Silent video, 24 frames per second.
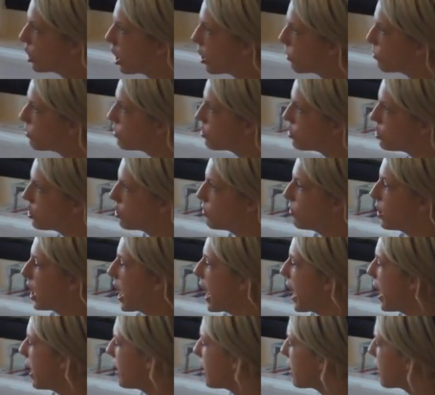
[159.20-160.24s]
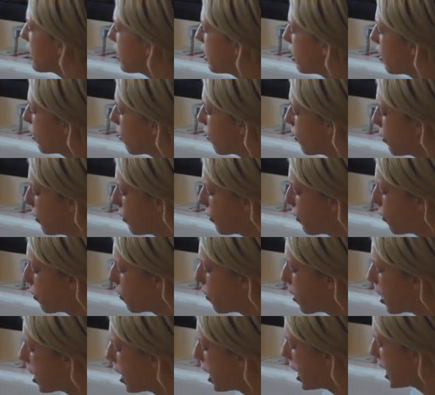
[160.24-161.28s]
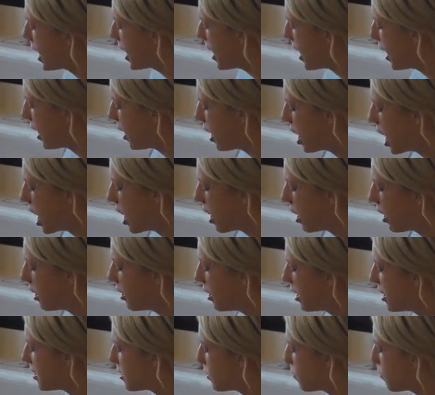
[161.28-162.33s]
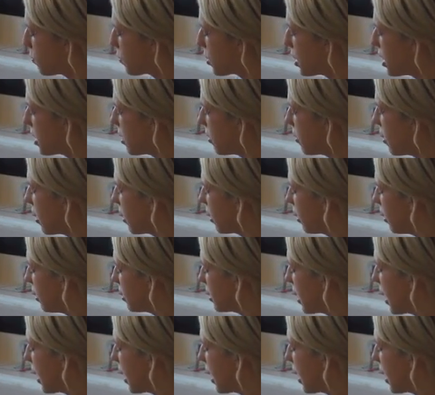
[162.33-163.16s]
don't do that. One, this breed a lot of the